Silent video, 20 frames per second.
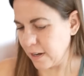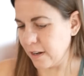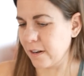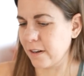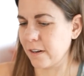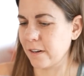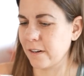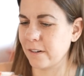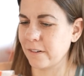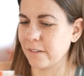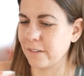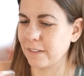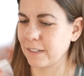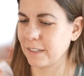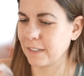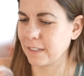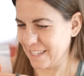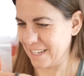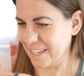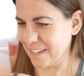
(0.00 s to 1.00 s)
Oh,
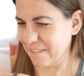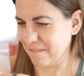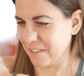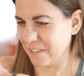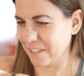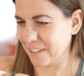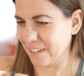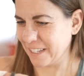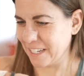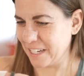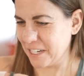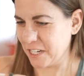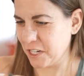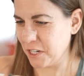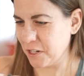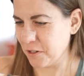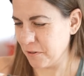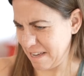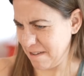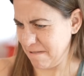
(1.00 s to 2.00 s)
the info's on the
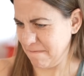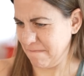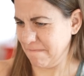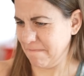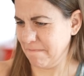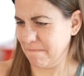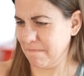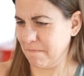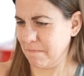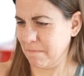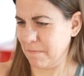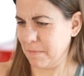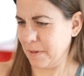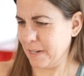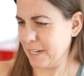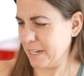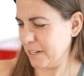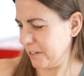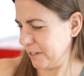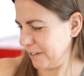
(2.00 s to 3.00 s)
tube. I'm
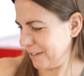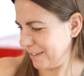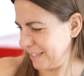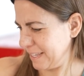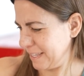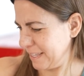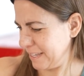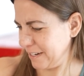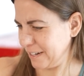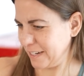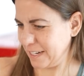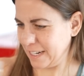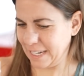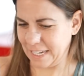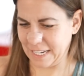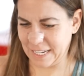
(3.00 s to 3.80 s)
pretty sure that they're gonna